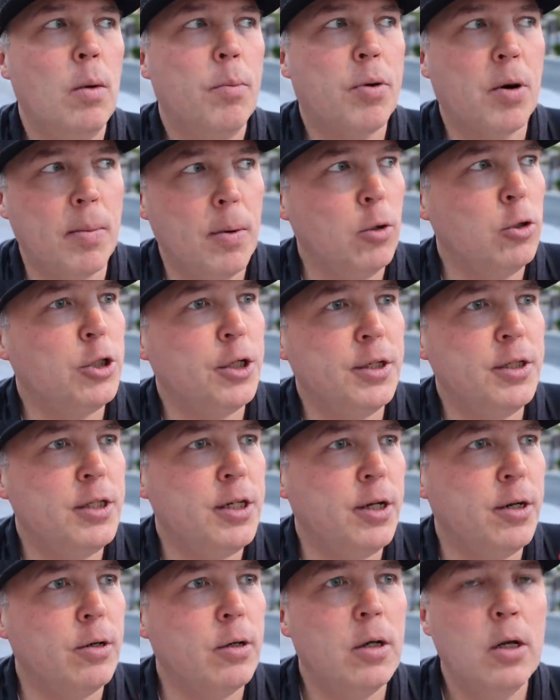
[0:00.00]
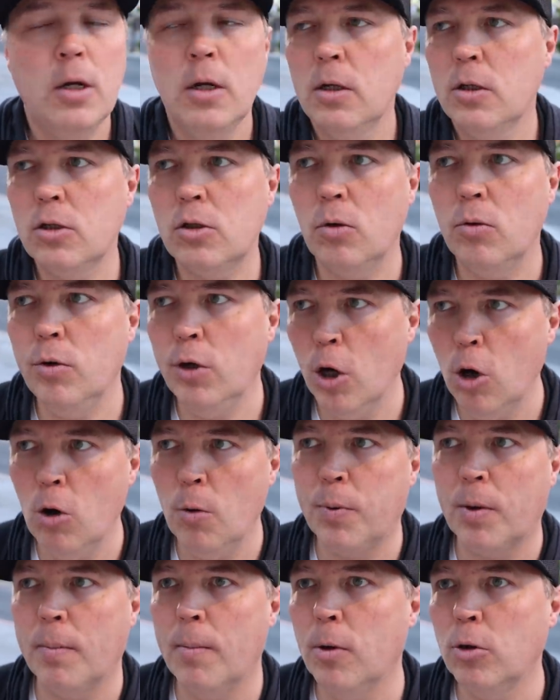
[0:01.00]
promotions here, so
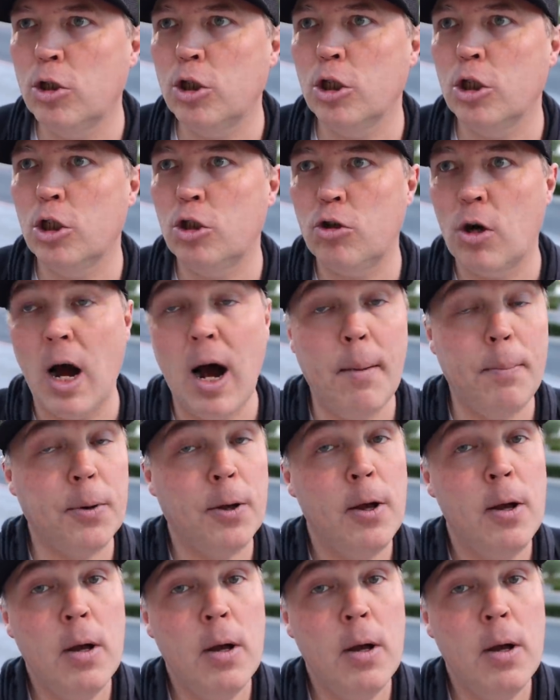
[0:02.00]
no promotions drop.